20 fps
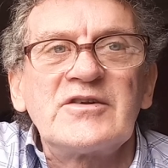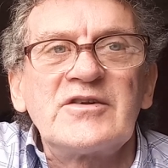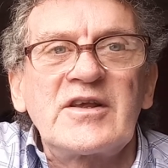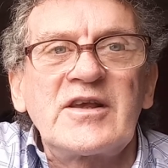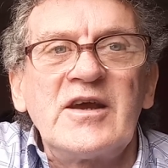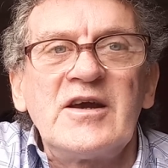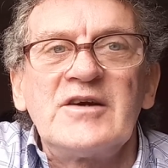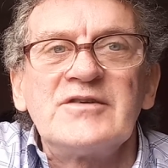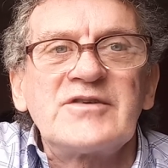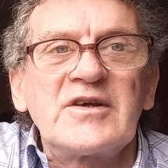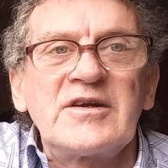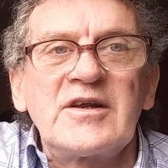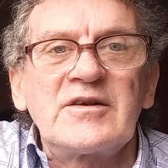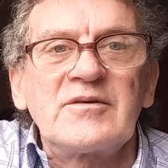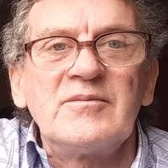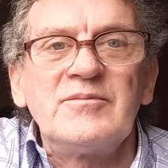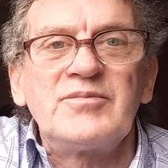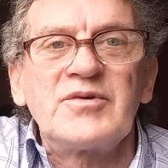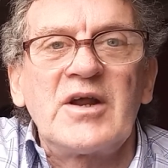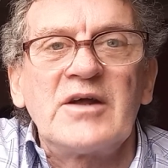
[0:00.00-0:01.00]
on the cars. I
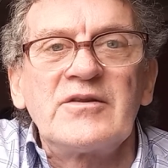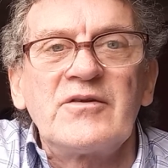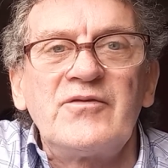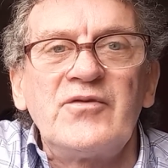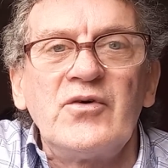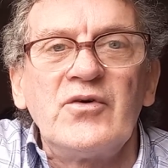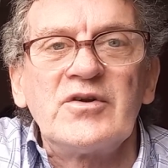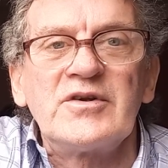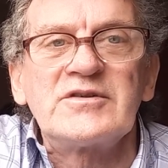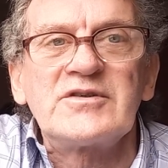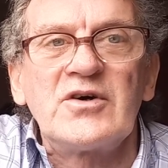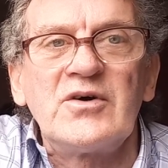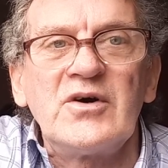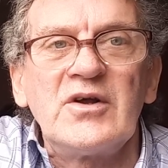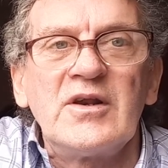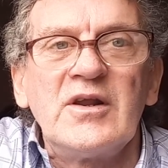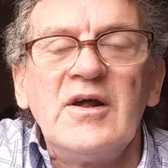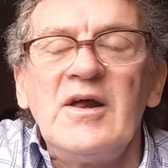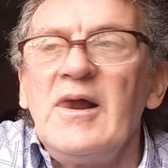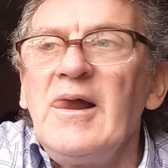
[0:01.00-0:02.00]
didn't put on the phone at
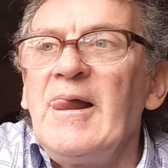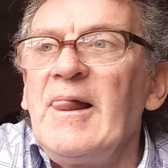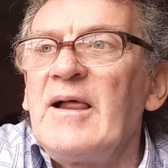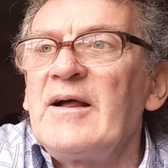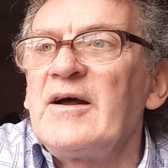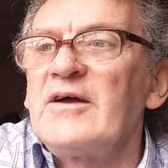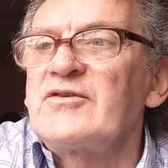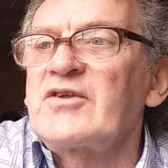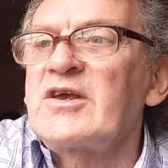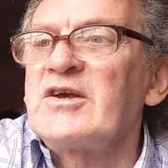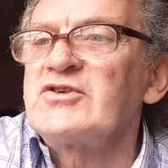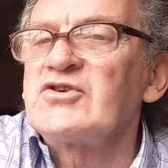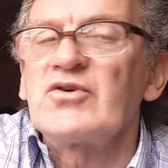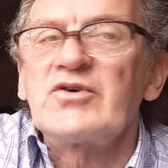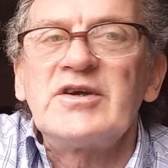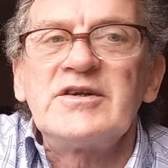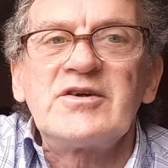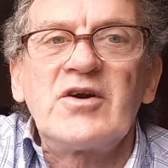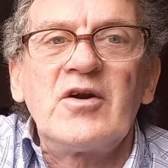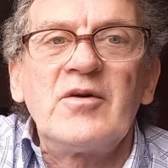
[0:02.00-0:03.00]
all. The
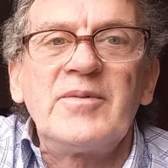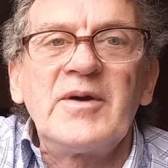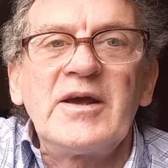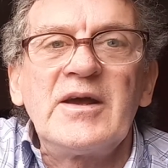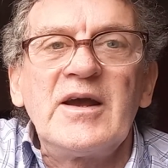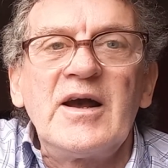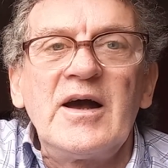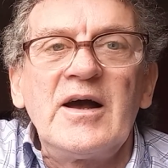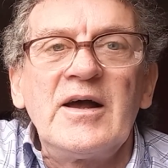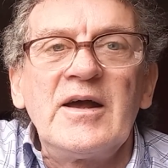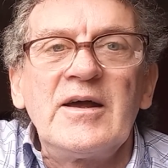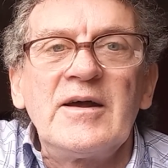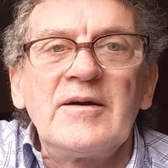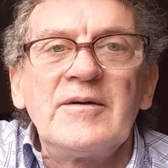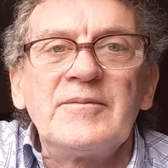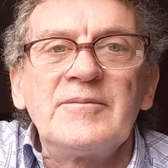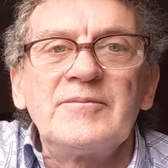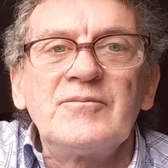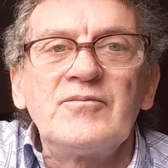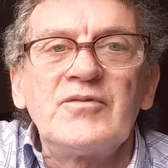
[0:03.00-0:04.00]
Kentucky Derby
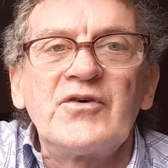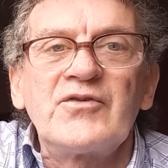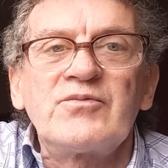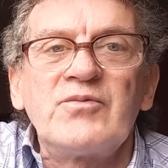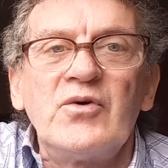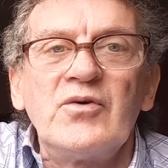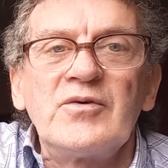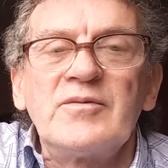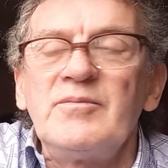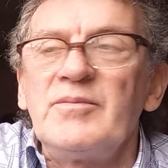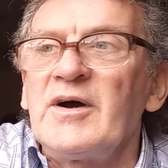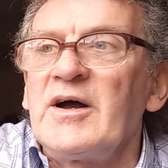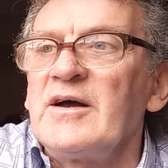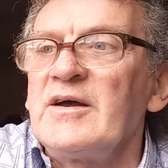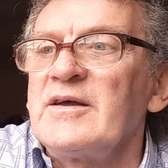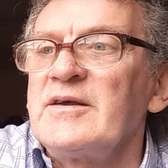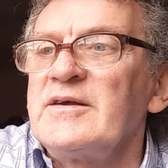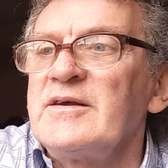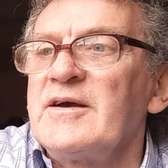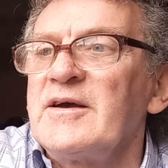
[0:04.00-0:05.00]
was won
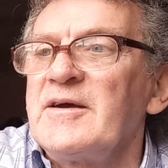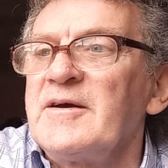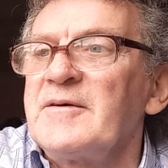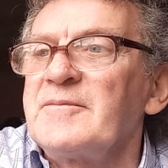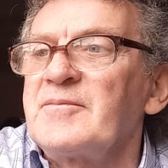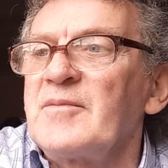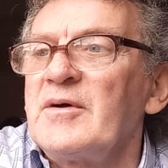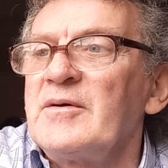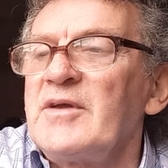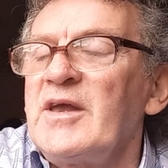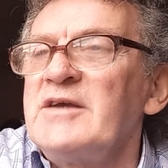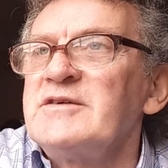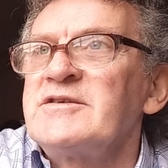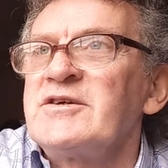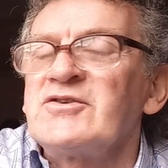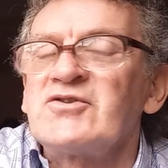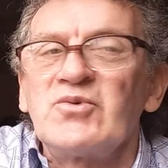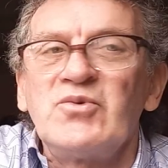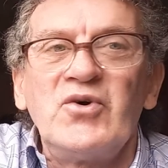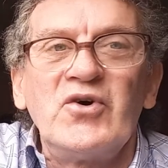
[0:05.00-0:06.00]
by
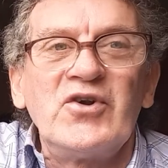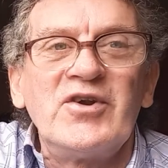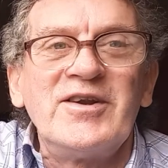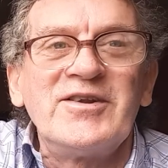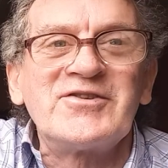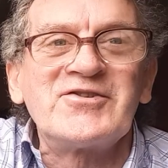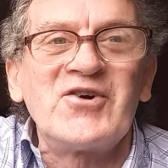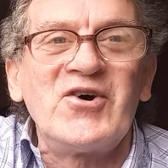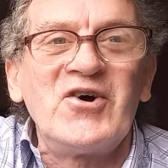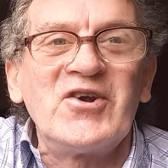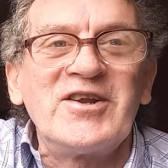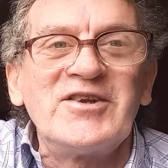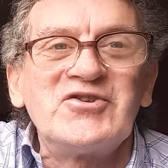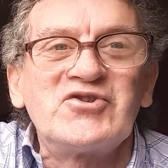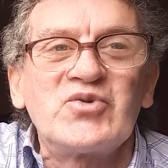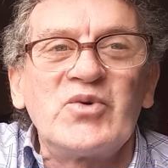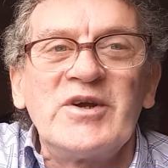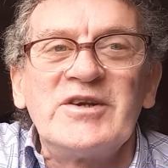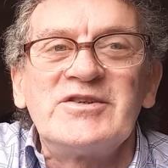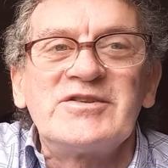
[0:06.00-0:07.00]
80-1, drawn in
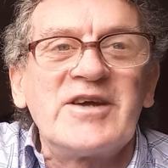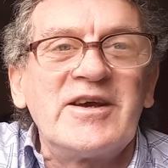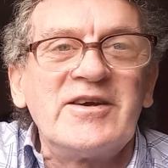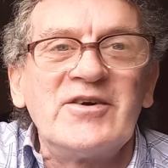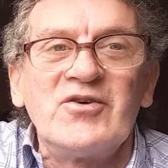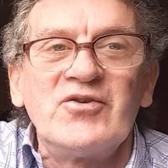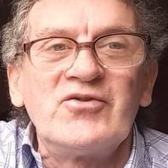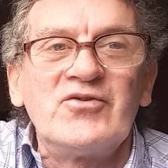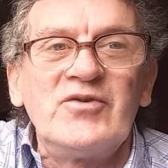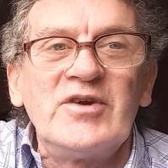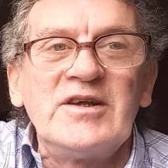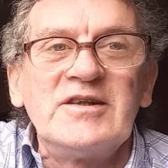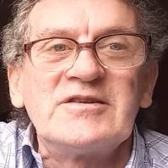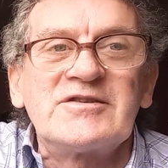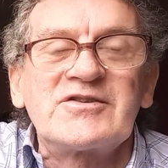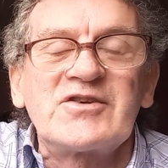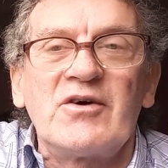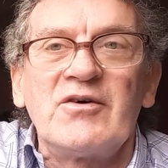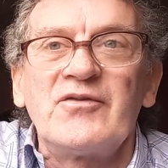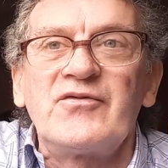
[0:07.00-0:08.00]
20. Unreal
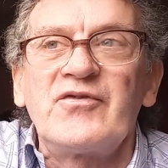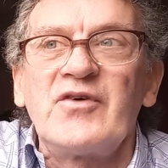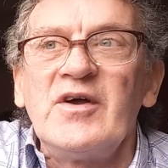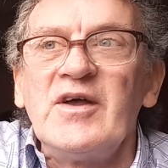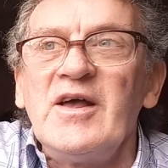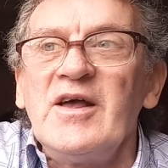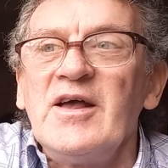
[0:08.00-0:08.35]
stuff.